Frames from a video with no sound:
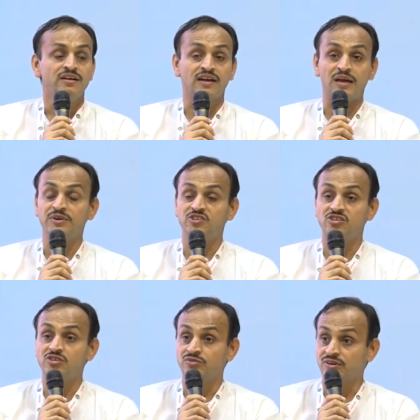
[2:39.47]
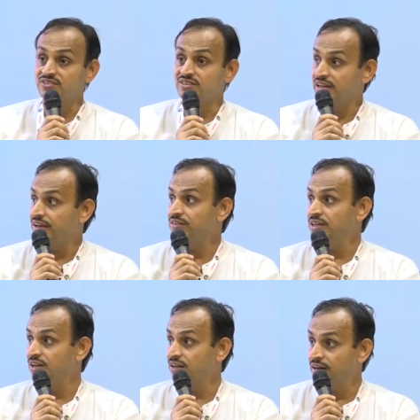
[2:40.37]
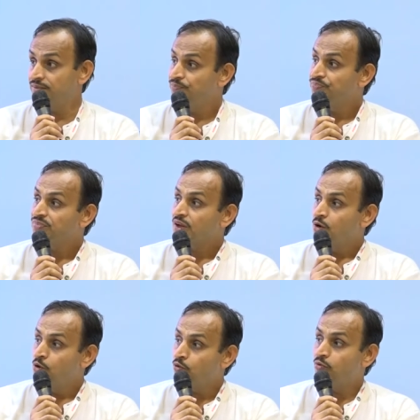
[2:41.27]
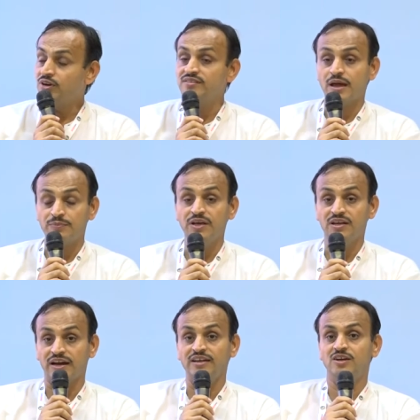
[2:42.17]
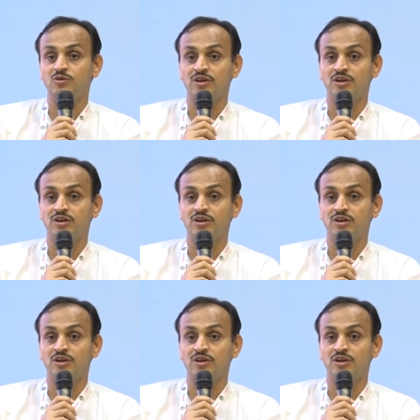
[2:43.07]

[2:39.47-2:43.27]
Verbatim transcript: Climate change is worsening every year. And look what is happening right now.